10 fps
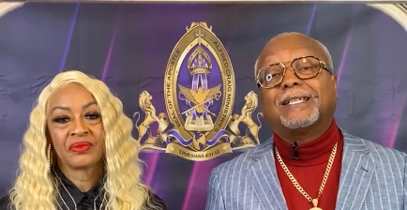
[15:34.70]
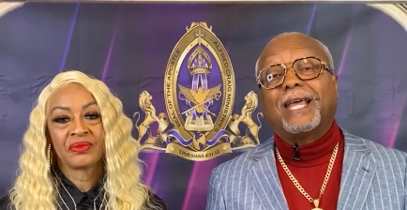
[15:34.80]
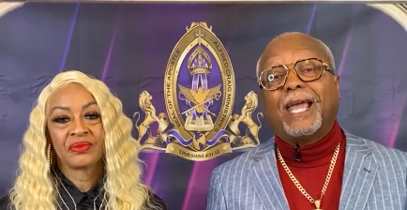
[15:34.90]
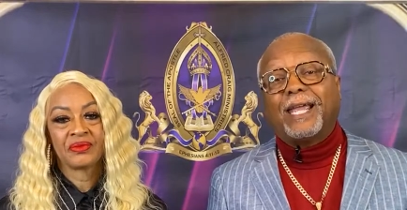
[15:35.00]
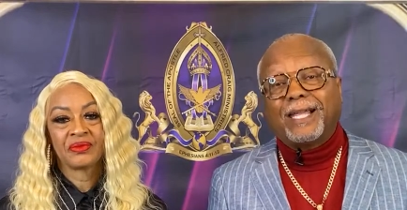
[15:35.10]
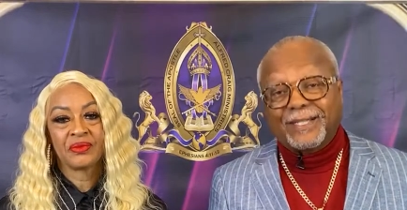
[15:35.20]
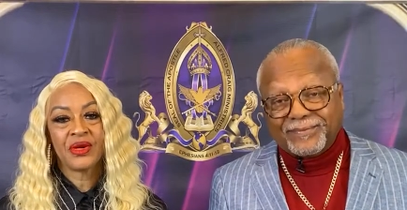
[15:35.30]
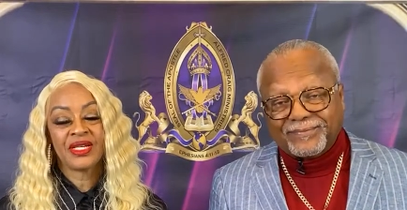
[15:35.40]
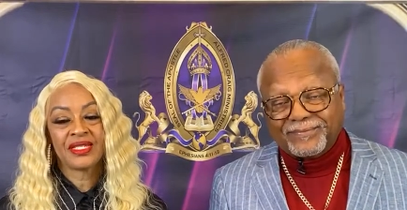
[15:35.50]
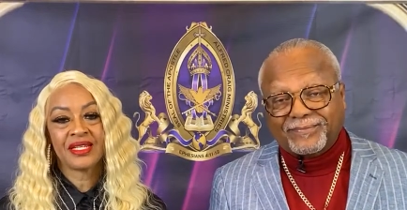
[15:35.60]
Speaker 1: today.
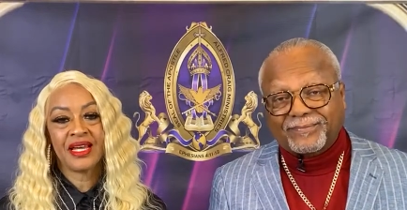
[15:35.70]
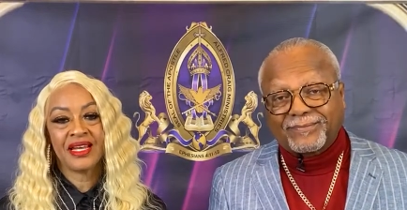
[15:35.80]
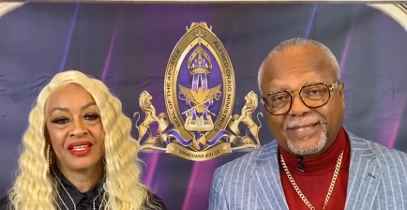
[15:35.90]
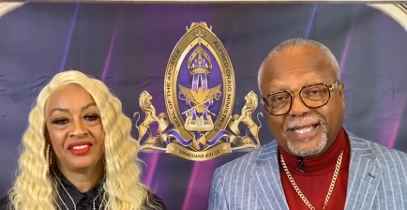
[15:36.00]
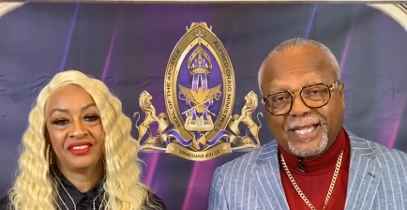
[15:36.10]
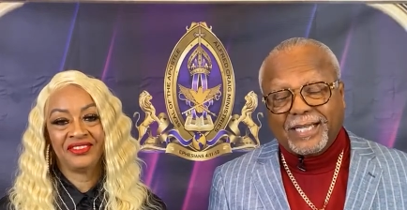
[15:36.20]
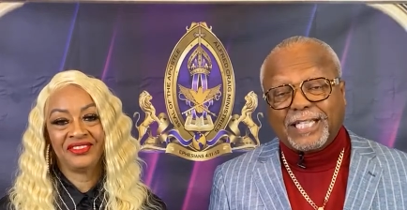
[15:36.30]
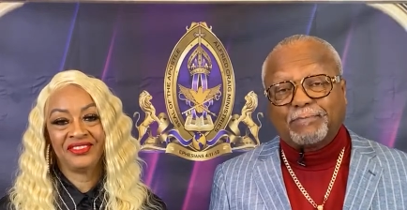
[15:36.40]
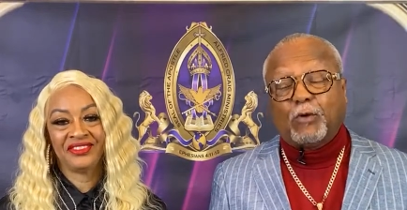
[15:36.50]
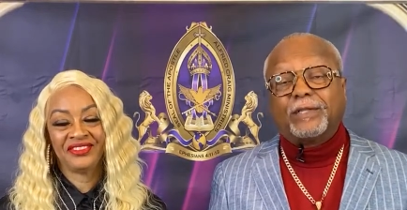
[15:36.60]

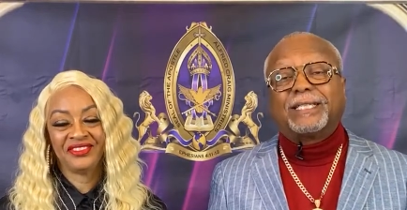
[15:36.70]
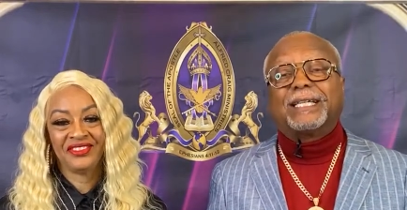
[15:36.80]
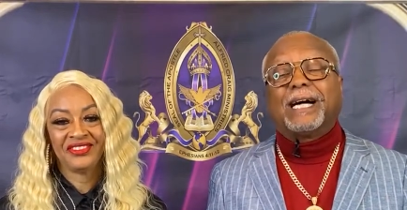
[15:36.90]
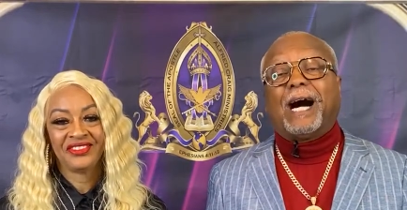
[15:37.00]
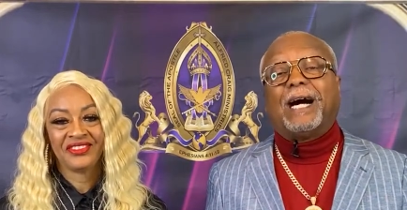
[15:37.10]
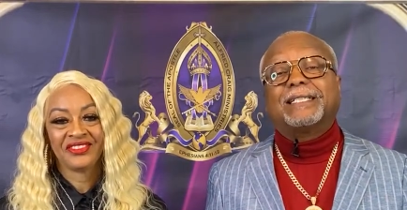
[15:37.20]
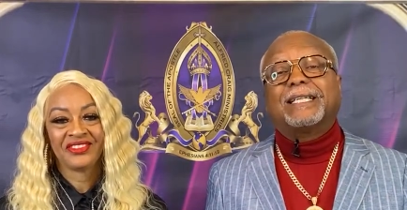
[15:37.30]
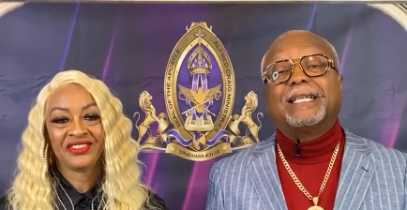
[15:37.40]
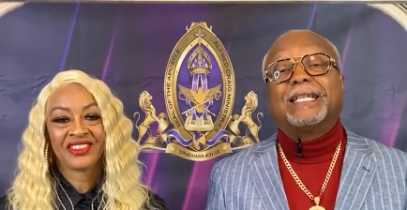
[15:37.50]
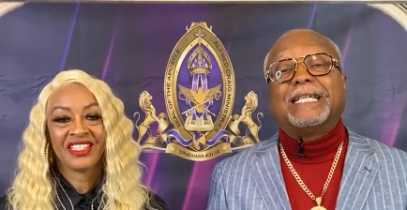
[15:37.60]
Let's move into God's
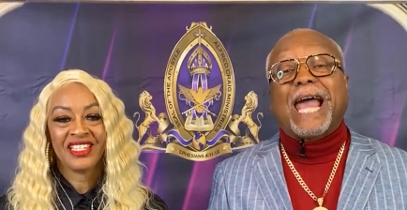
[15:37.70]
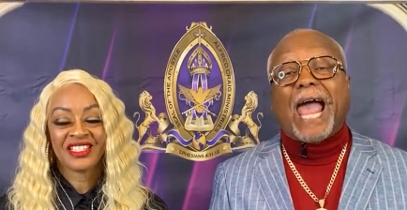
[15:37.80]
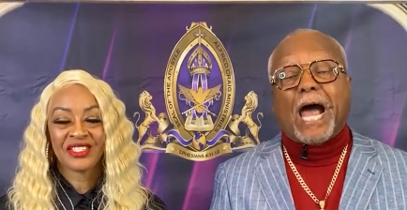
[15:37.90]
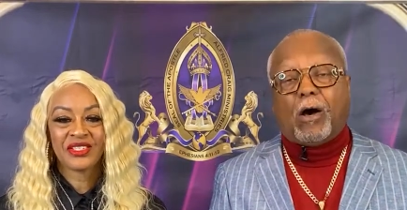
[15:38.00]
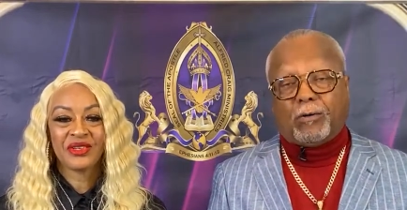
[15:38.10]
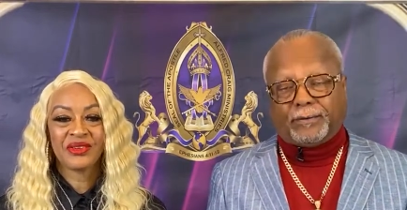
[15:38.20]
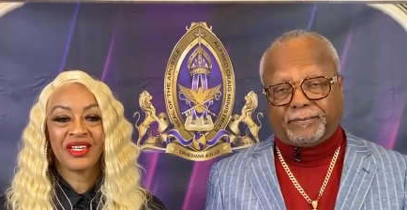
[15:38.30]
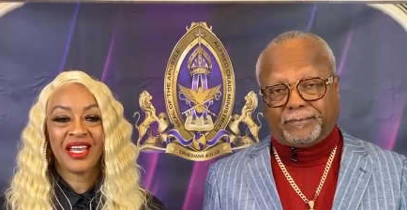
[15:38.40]
now.